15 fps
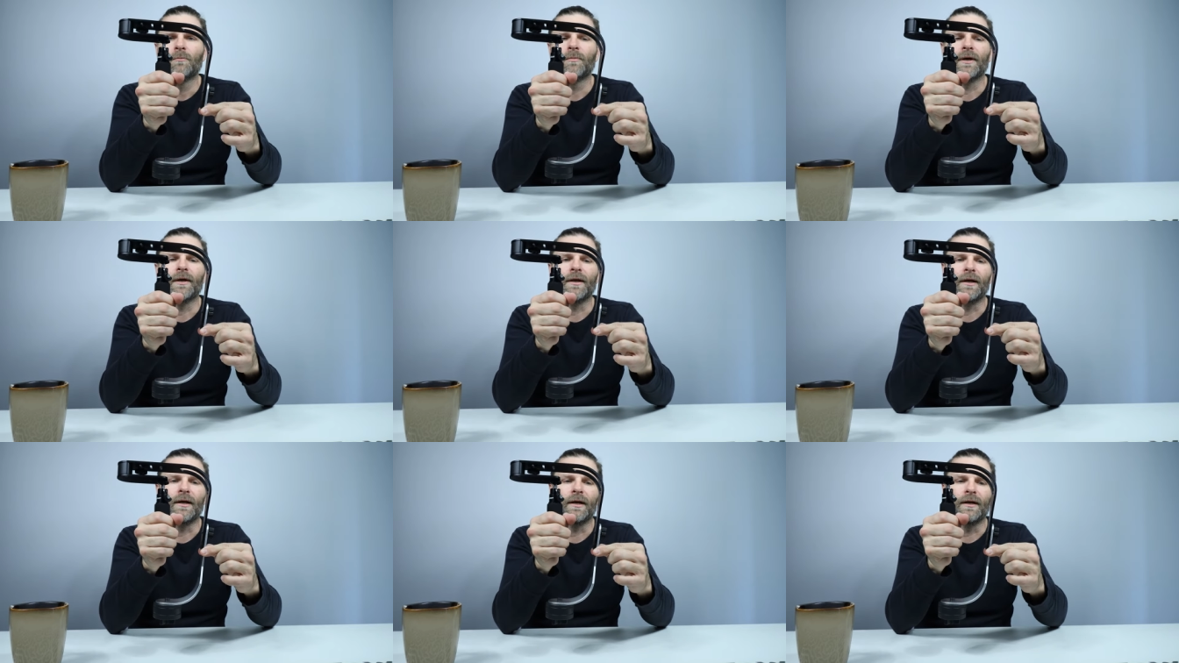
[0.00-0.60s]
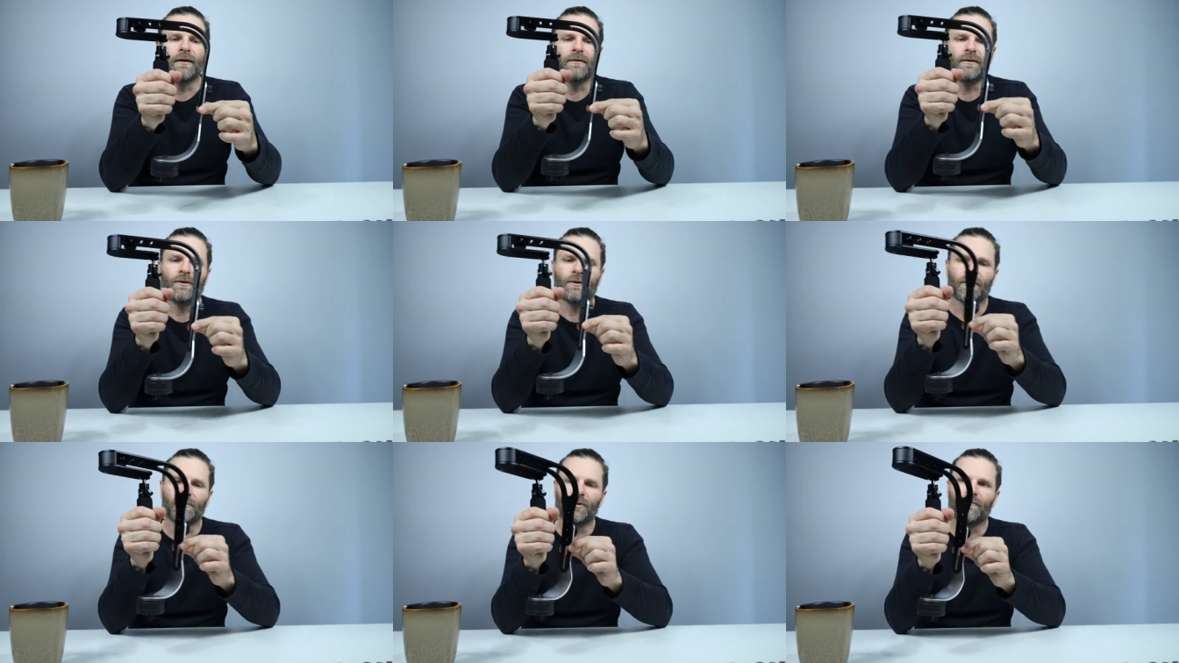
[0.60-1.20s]
But
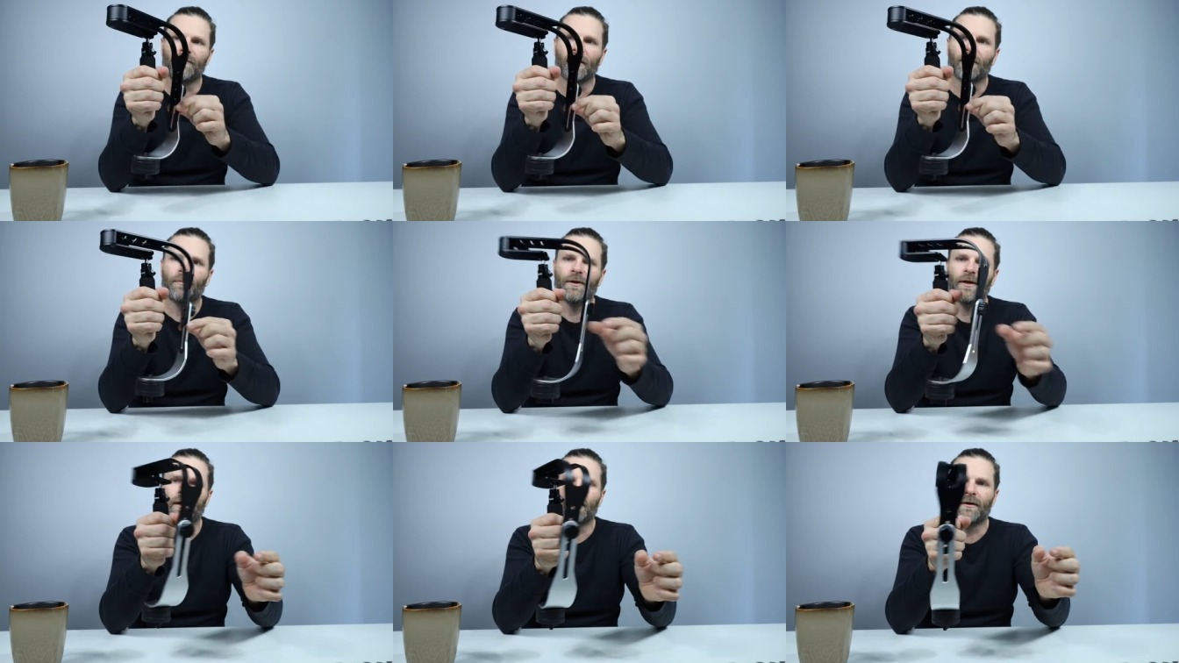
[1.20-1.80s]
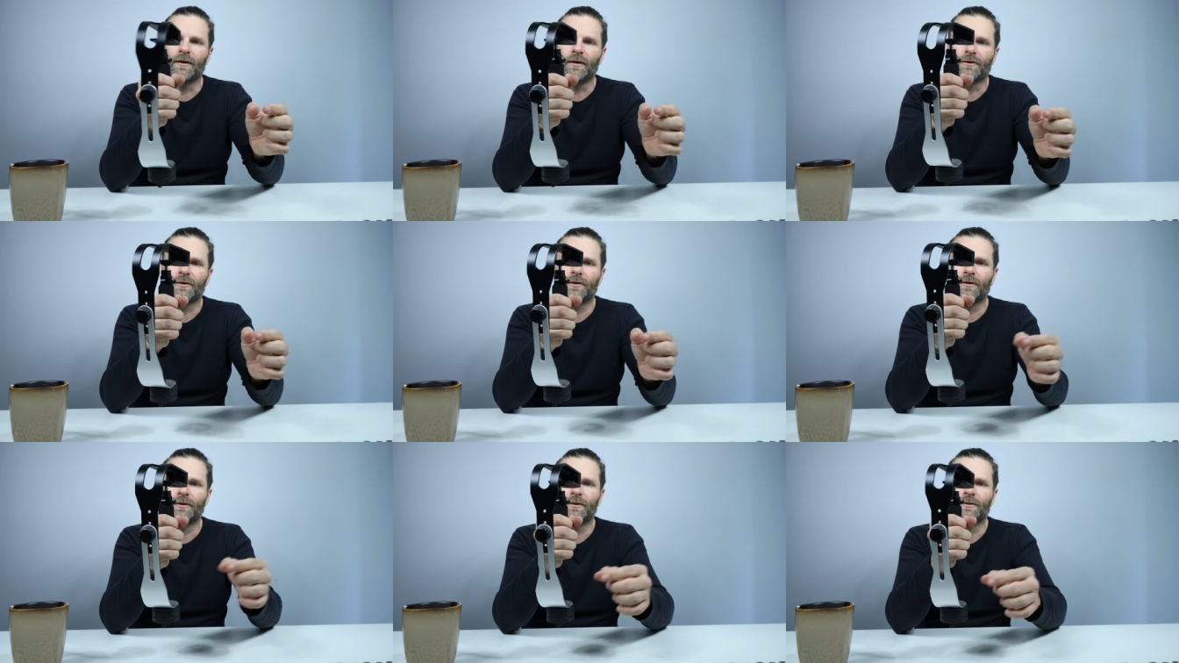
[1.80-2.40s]
you can move it up and down. It
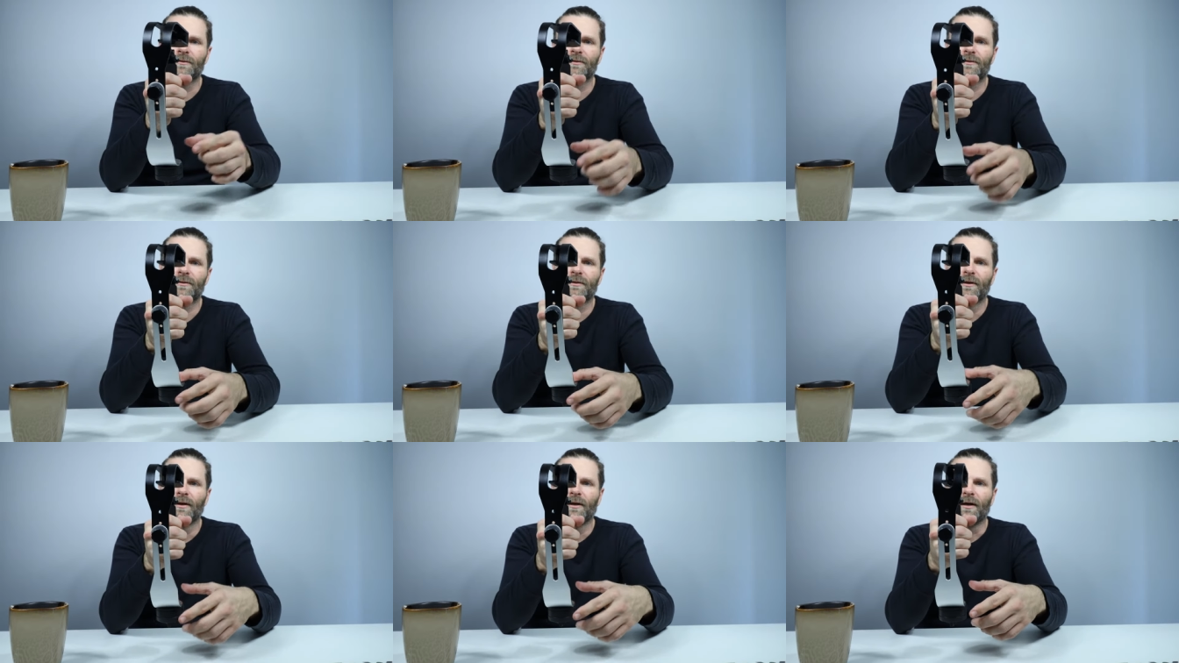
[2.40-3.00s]
turns.